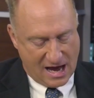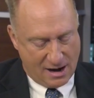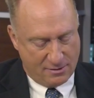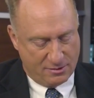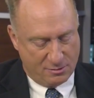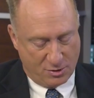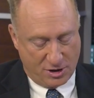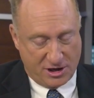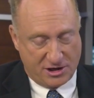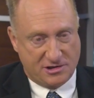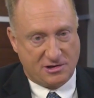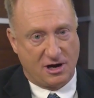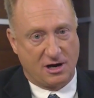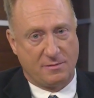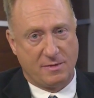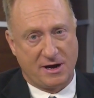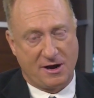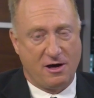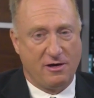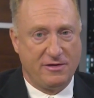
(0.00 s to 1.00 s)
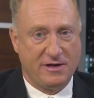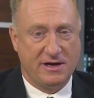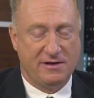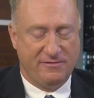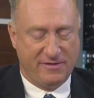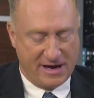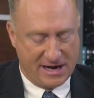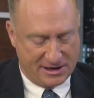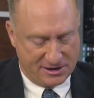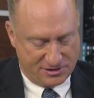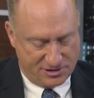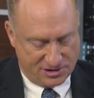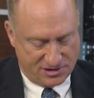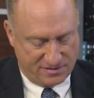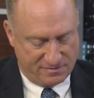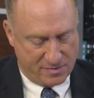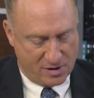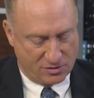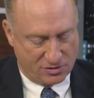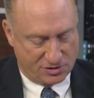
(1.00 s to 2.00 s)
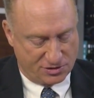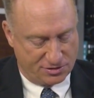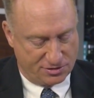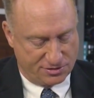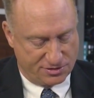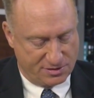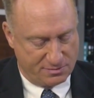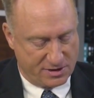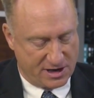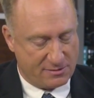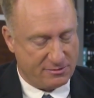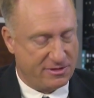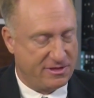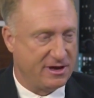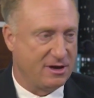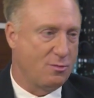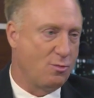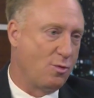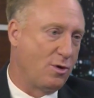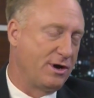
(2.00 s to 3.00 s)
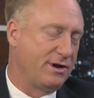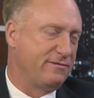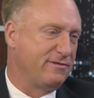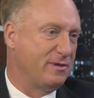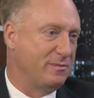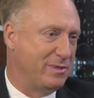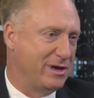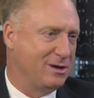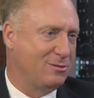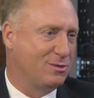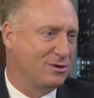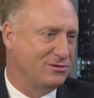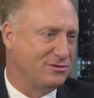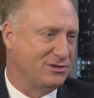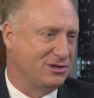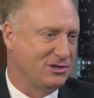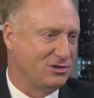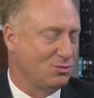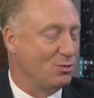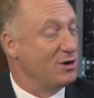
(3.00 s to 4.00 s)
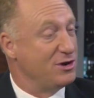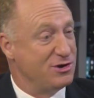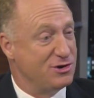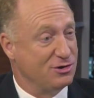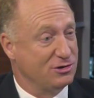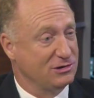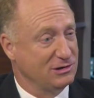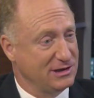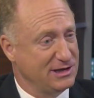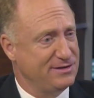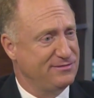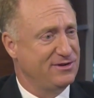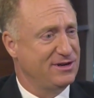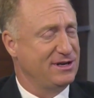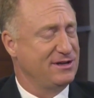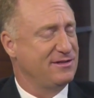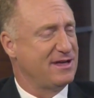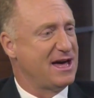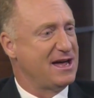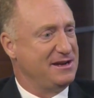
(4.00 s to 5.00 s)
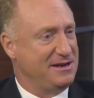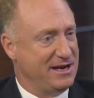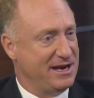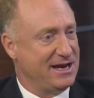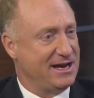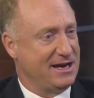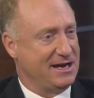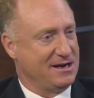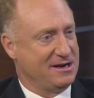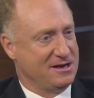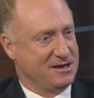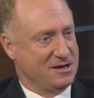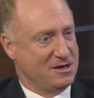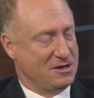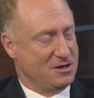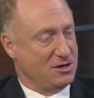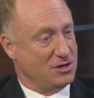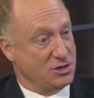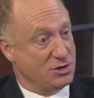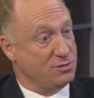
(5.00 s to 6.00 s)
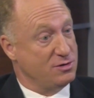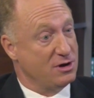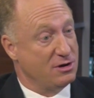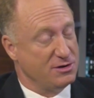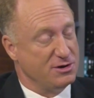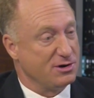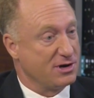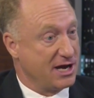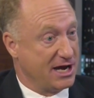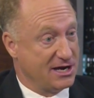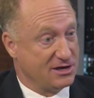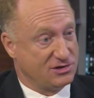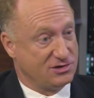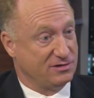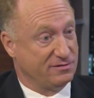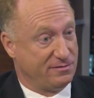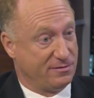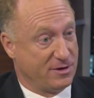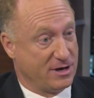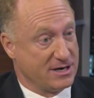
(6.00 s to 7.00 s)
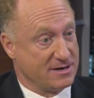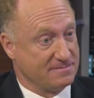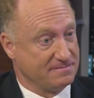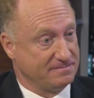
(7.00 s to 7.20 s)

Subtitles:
We're going to talk about all the advantages of Mohs surgery, but I would think one of the big ones is when you're leaving that day, you know you're cancer-free.